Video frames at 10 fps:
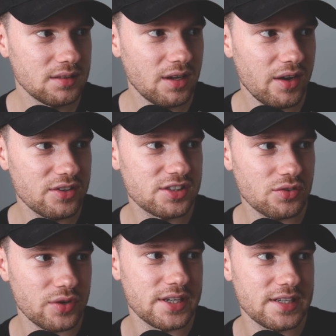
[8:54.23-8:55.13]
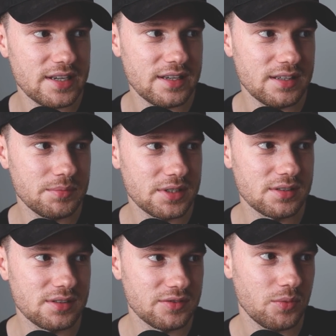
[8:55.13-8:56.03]
It looks 3D
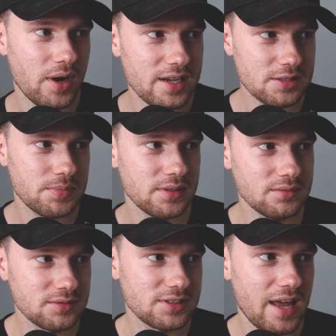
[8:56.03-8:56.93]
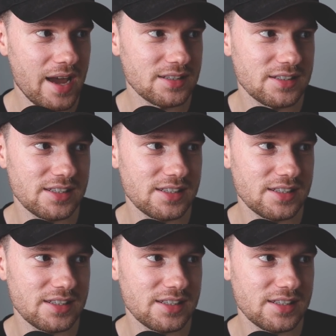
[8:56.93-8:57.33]
because of the way it's been stacked,